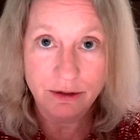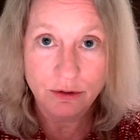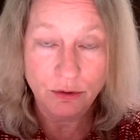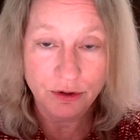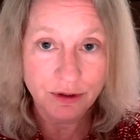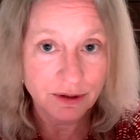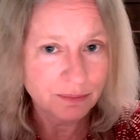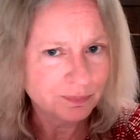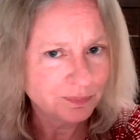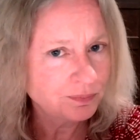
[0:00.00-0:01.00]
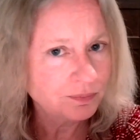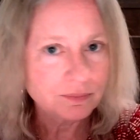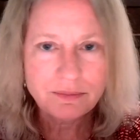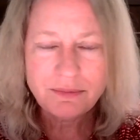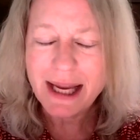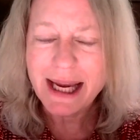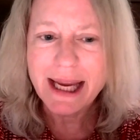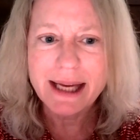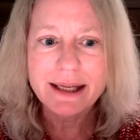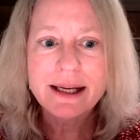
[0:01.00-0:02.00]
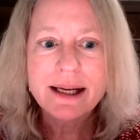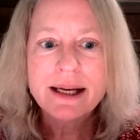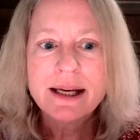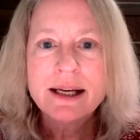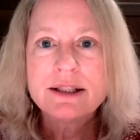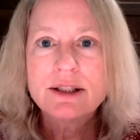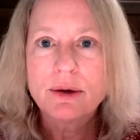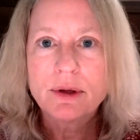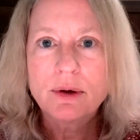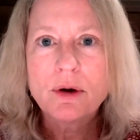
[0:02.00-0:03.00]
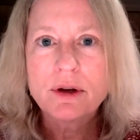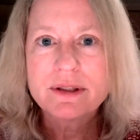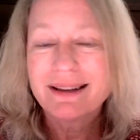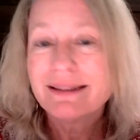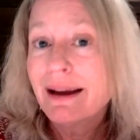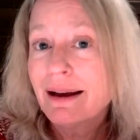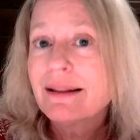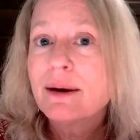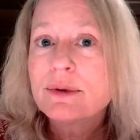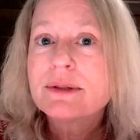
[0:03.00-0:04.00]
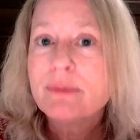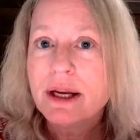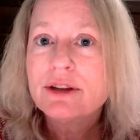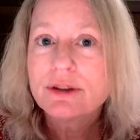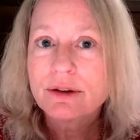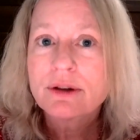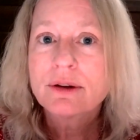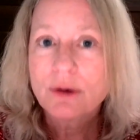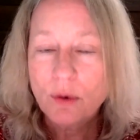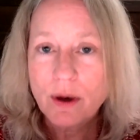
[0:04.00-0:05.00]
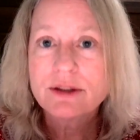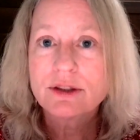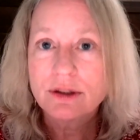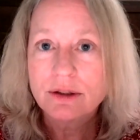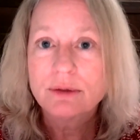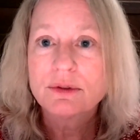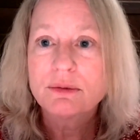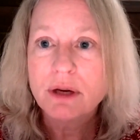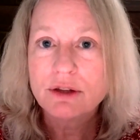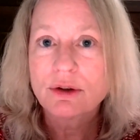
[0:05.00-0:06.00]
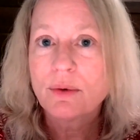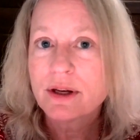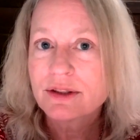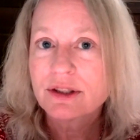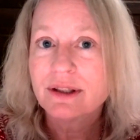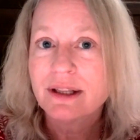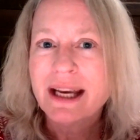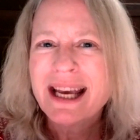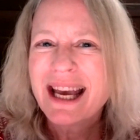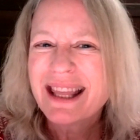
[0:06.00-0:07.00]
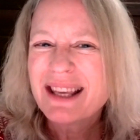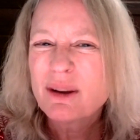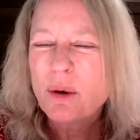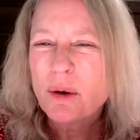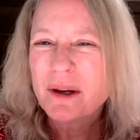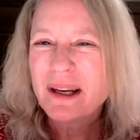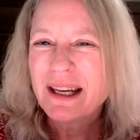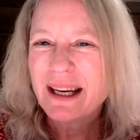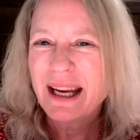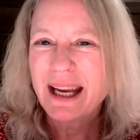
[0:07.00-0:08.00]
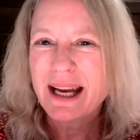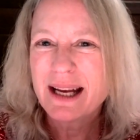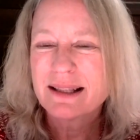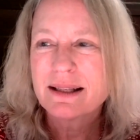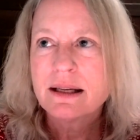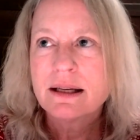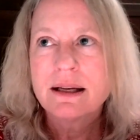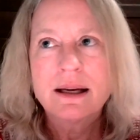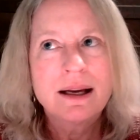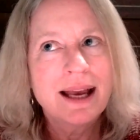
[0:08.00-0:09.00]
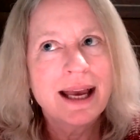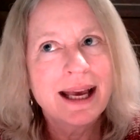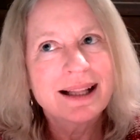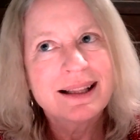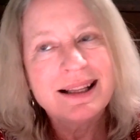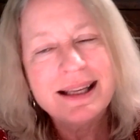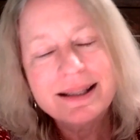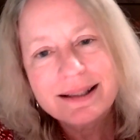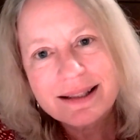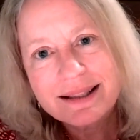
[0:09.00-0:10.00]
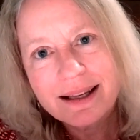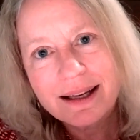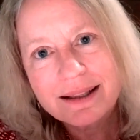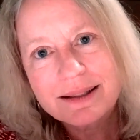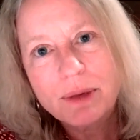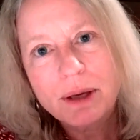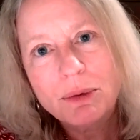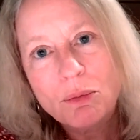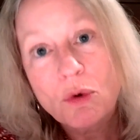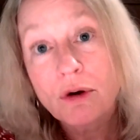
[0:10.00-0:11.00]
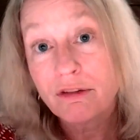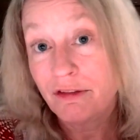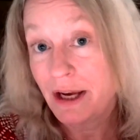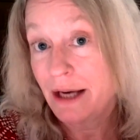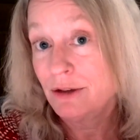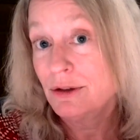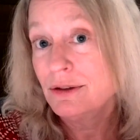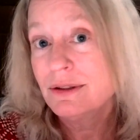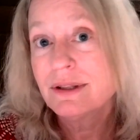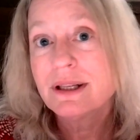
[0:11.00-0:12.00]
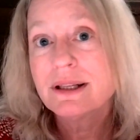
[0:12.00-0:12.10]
sources. And so the court said, yeah, that was a major question. It was a major question. I think the court has at least 6, maybe more factors that it